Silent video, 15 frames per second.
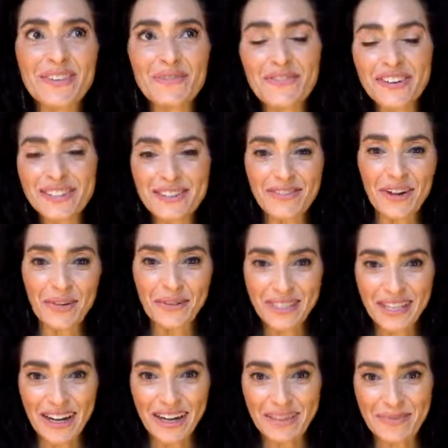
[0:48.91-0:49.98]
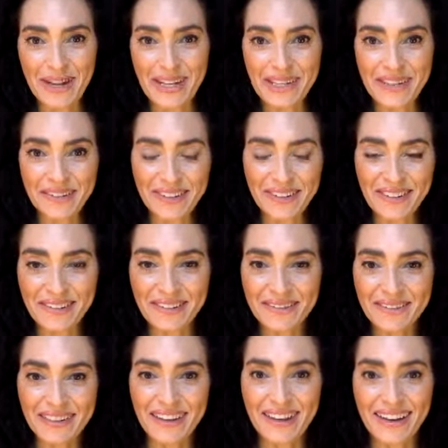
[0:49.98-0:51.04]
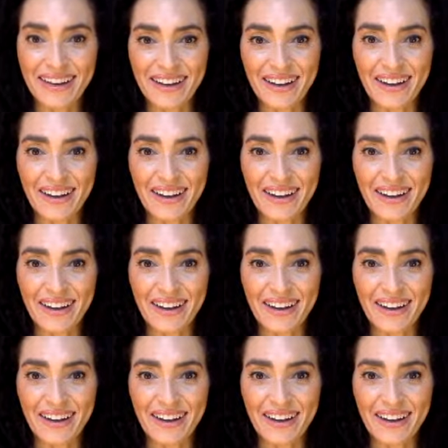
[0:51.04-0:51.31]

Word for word: first of all, we talked about a year ago uh,